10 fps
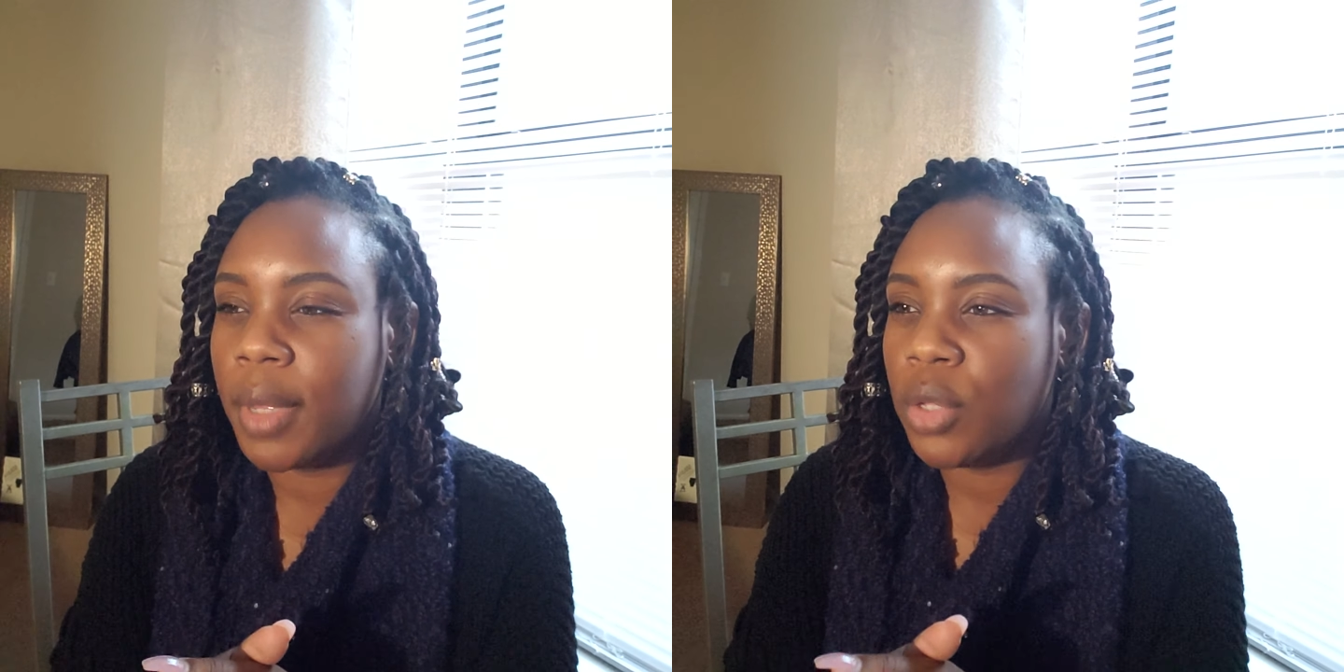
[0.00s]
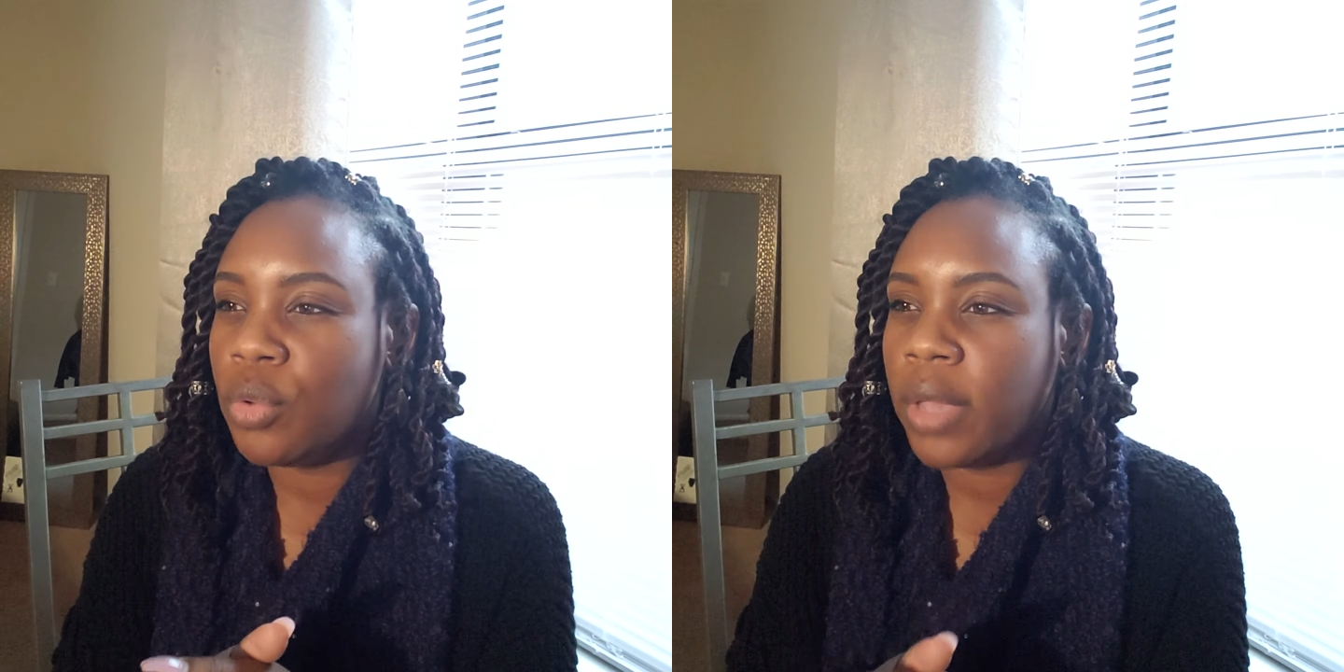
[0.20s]

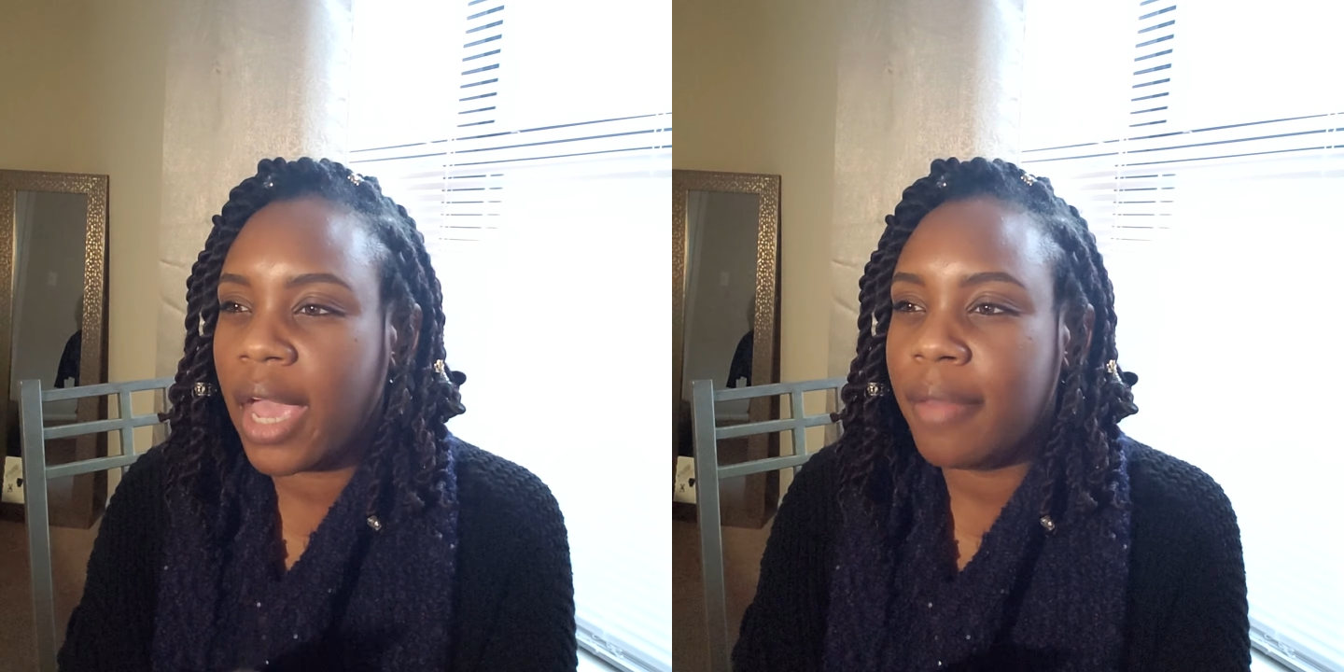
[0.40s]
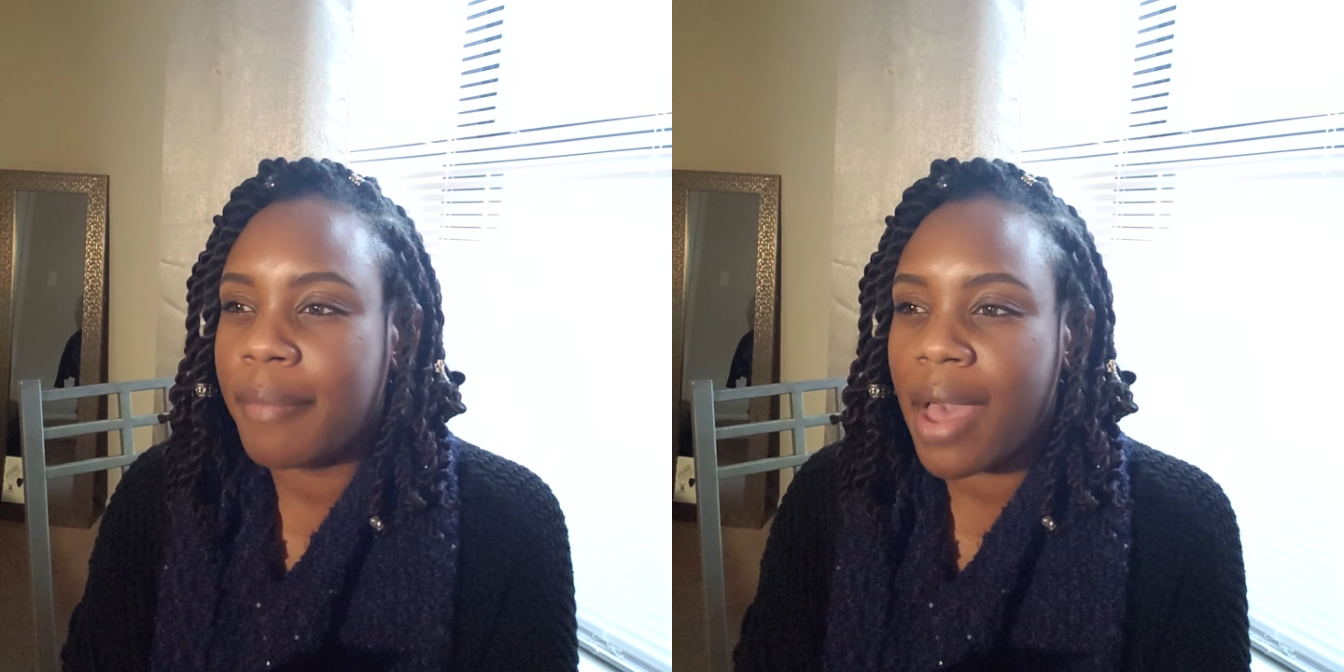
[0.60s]
You
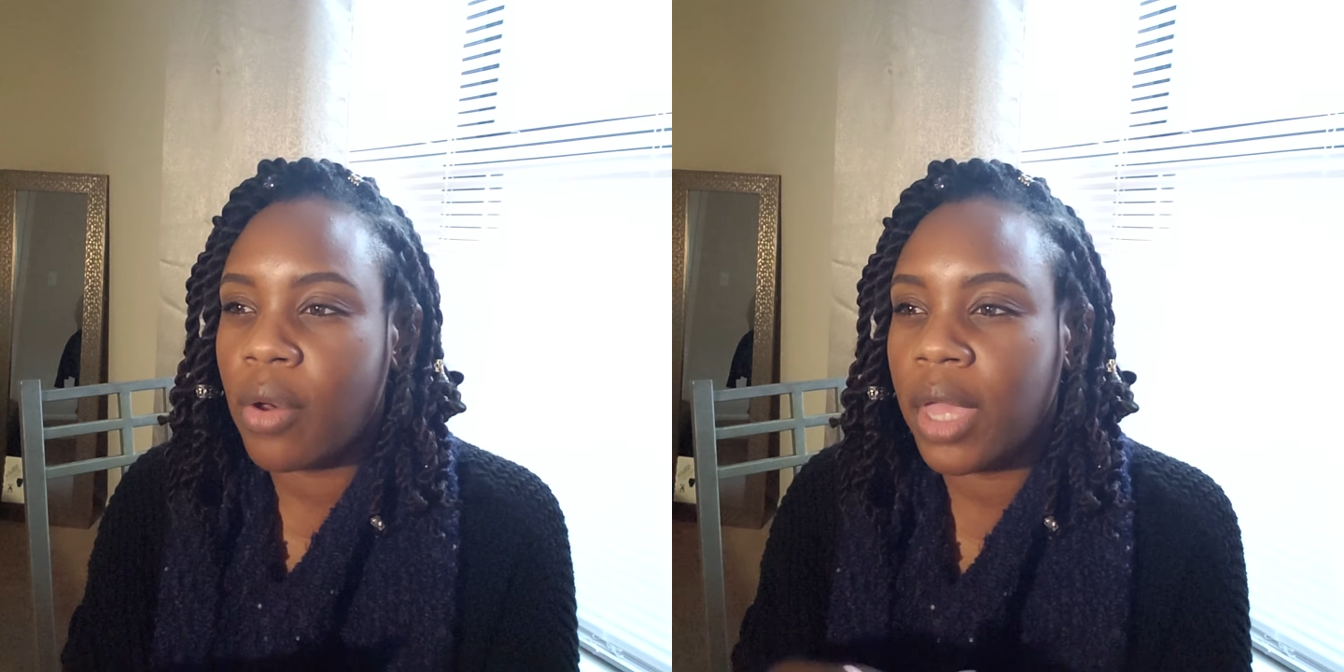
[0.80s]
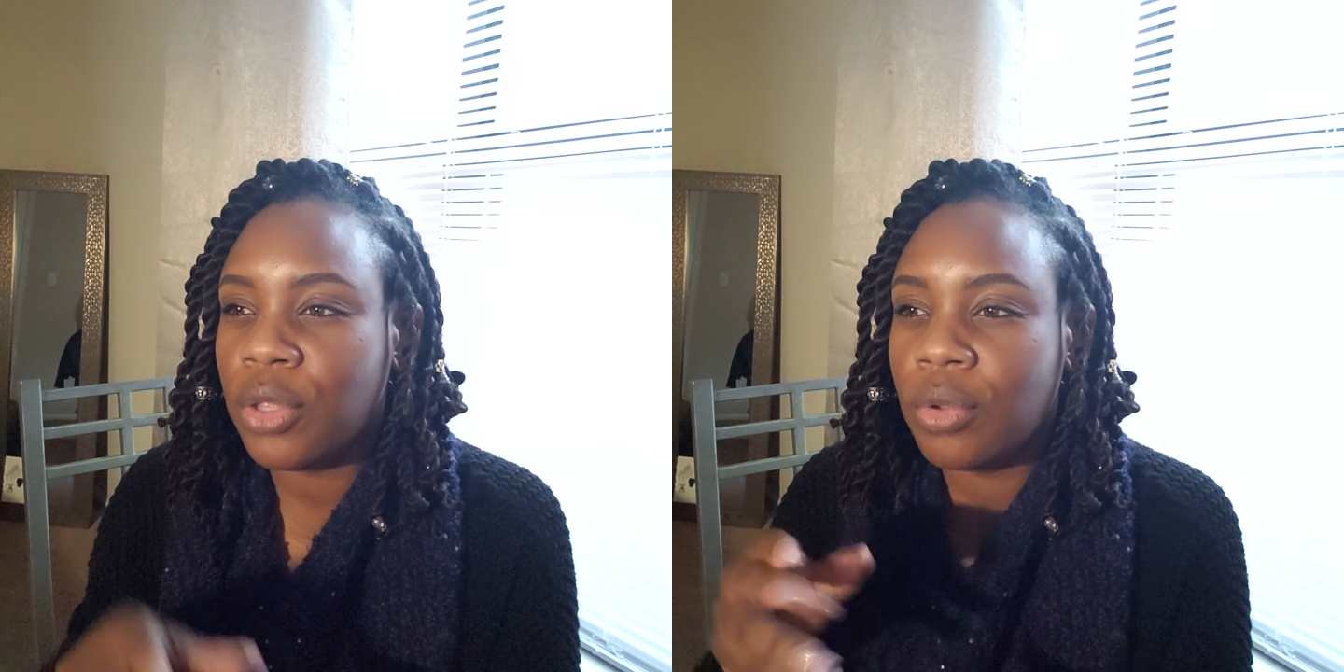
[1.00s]
came
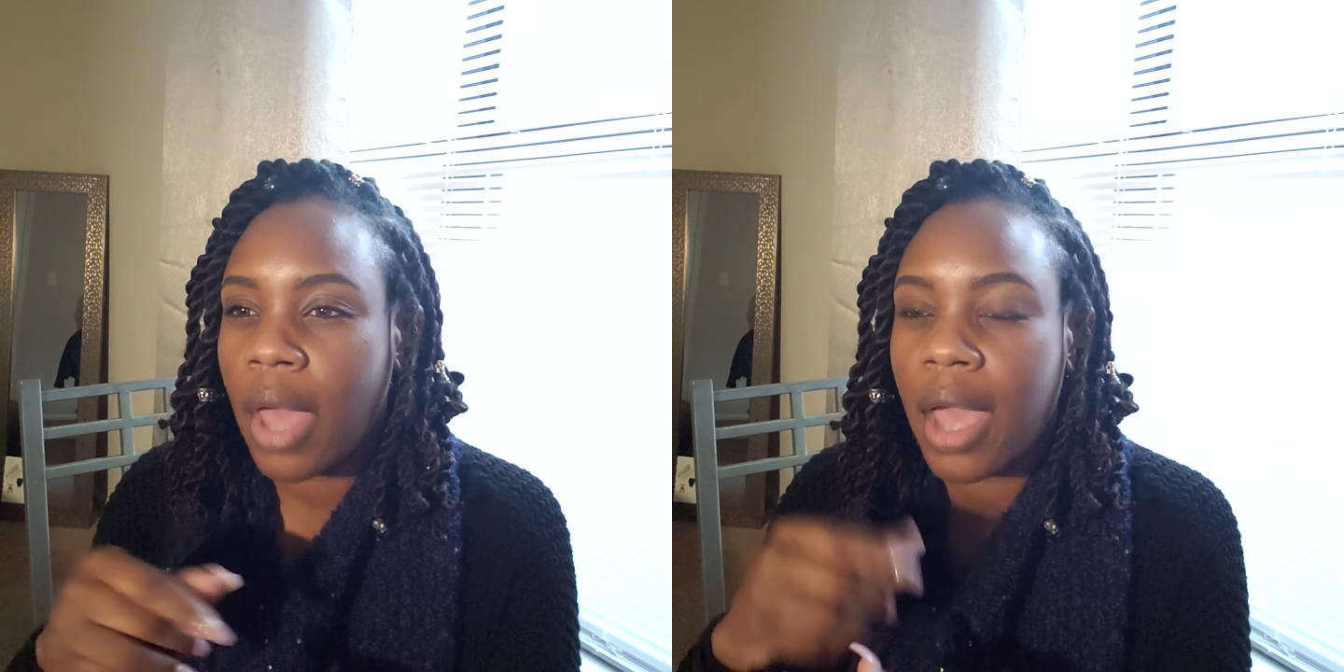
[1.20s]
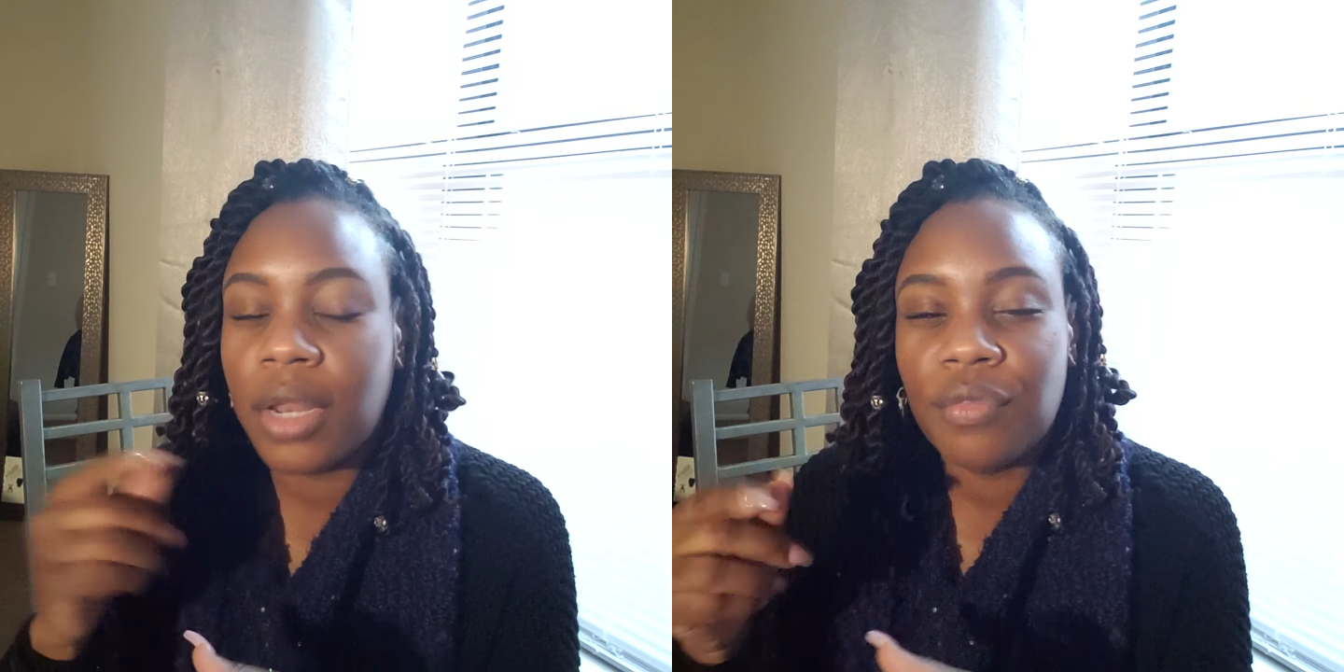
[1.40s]
out and you
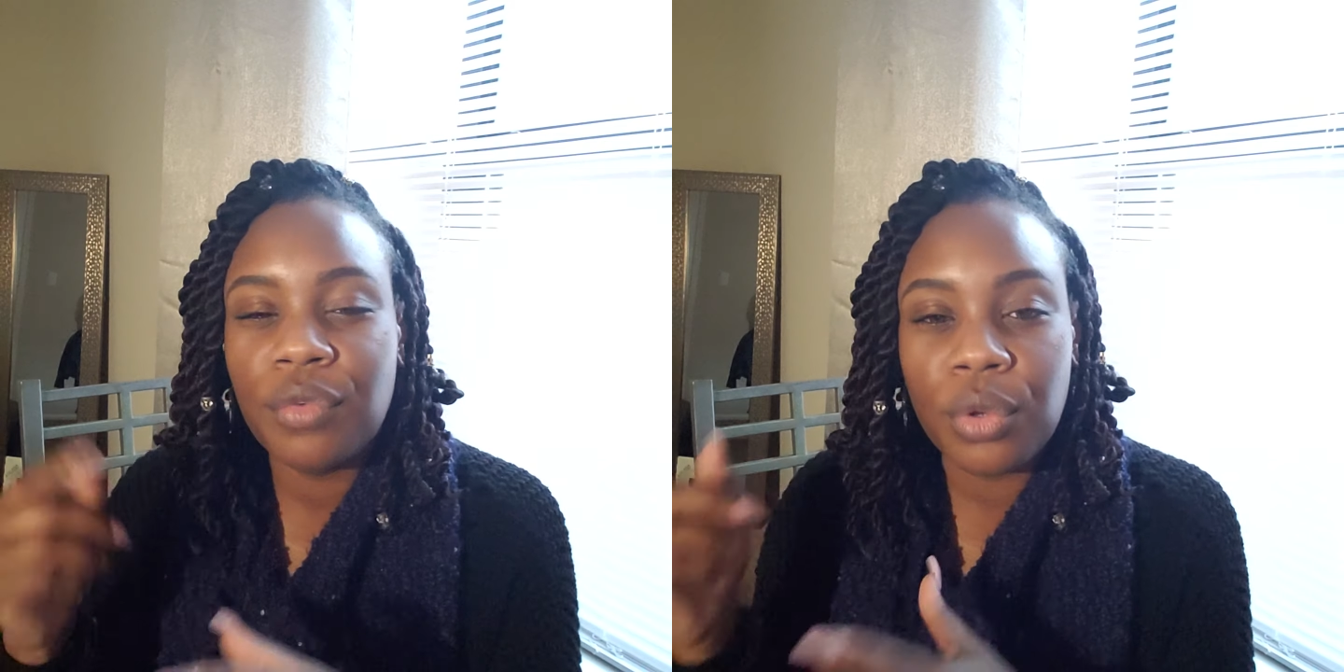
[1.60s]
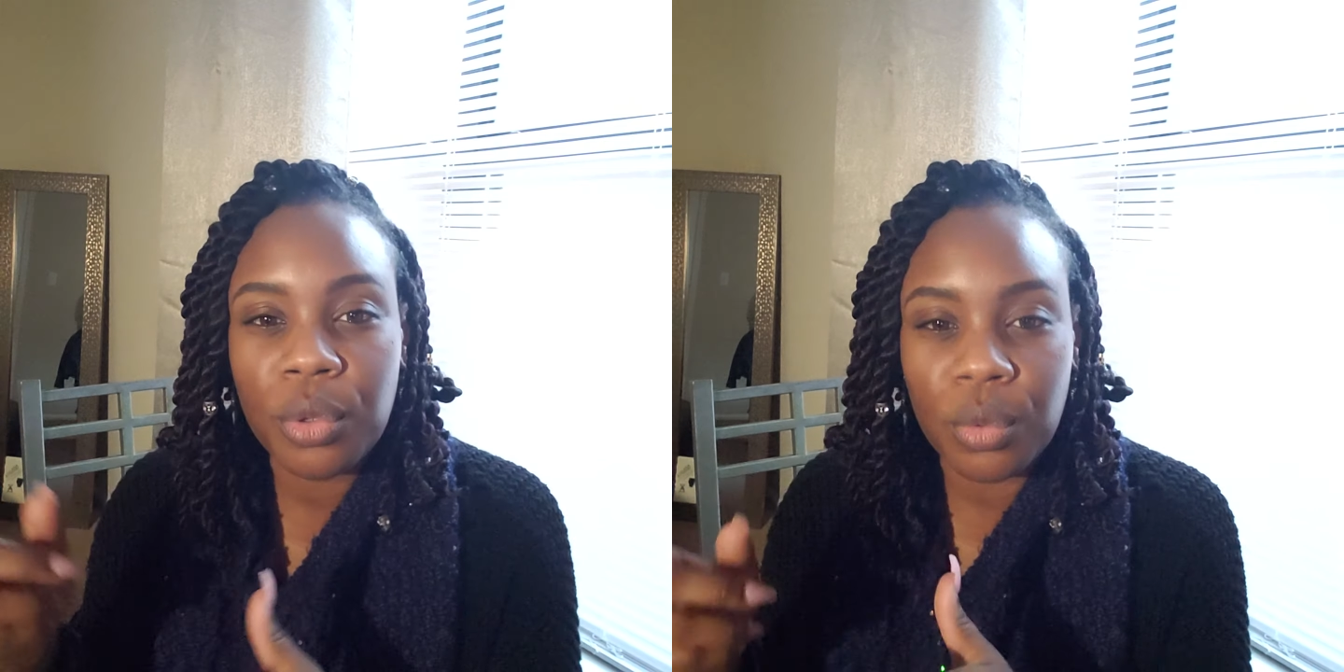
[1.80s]
kind of
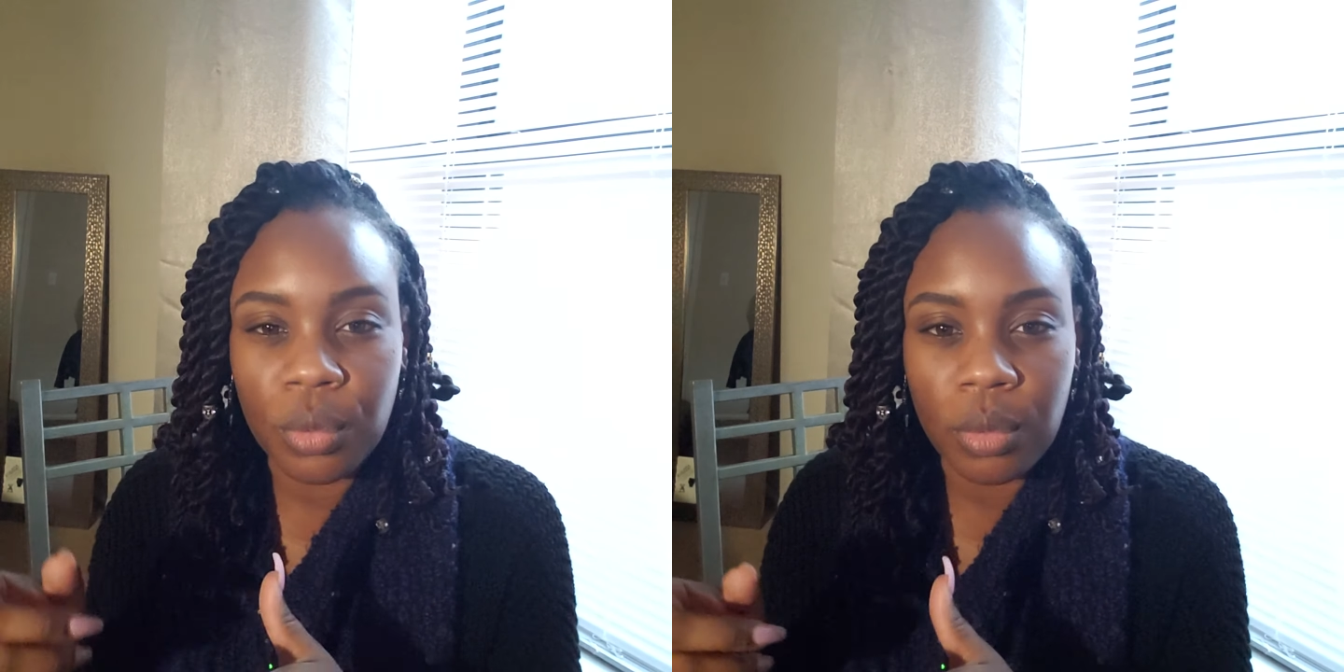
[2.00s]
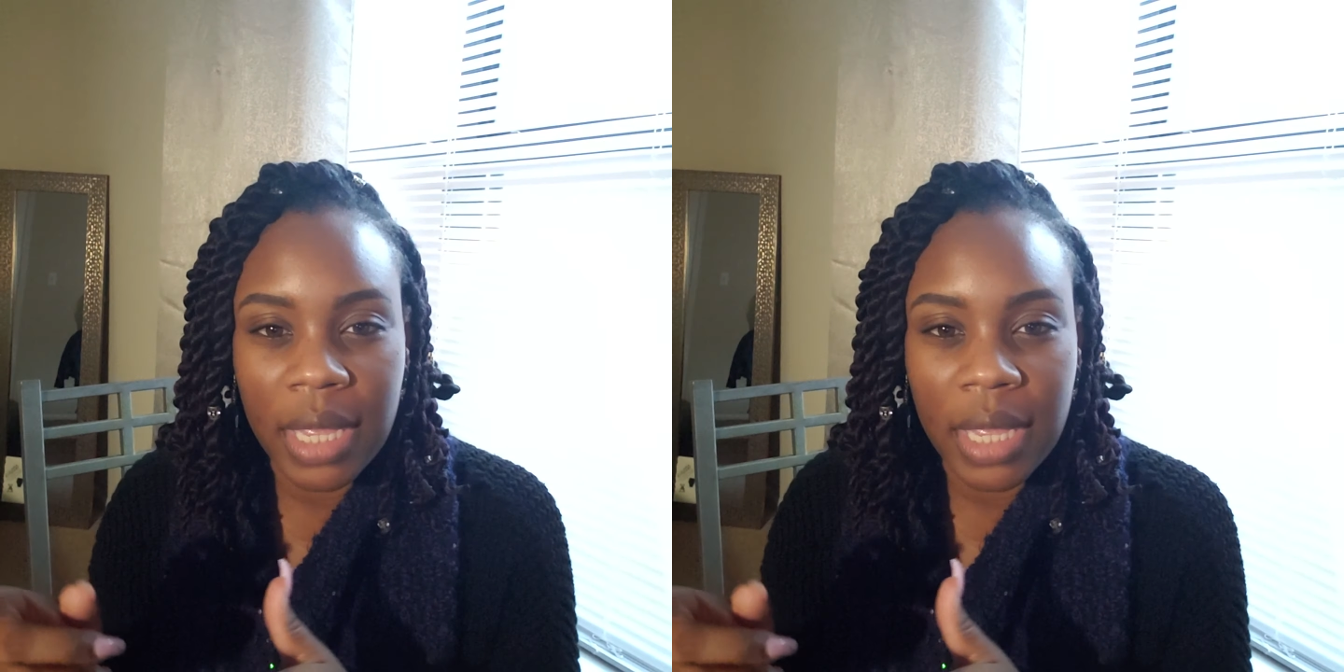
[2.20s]
knew